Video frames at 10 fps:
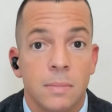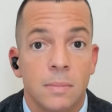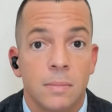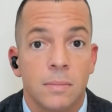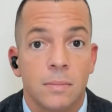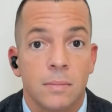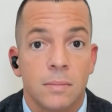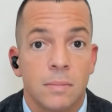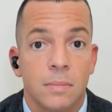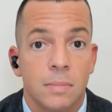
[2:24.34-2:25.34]

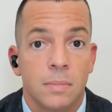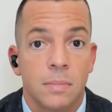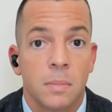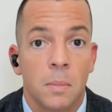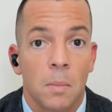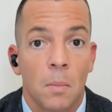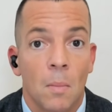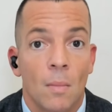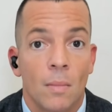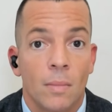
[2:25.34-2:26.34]

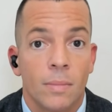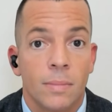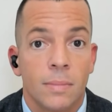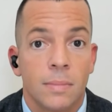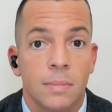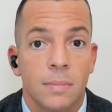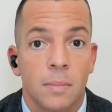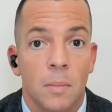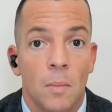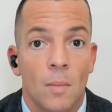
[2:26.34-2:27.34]

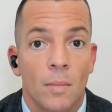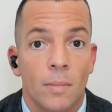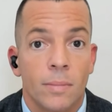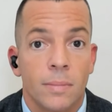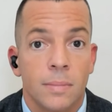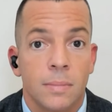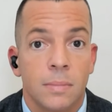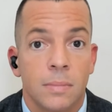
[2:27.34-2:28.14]
[no speech]